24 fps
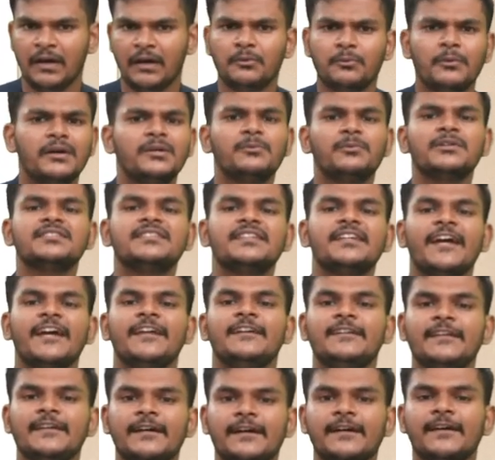What was the
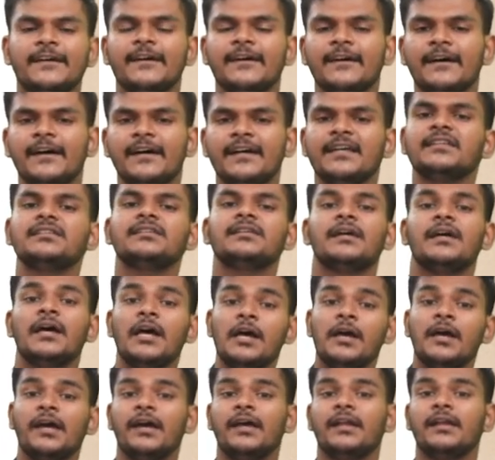idea here, guys?
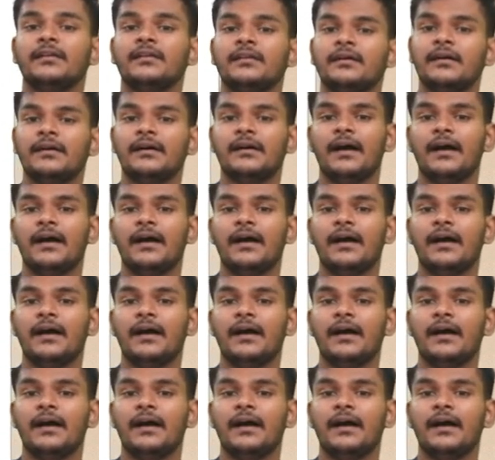In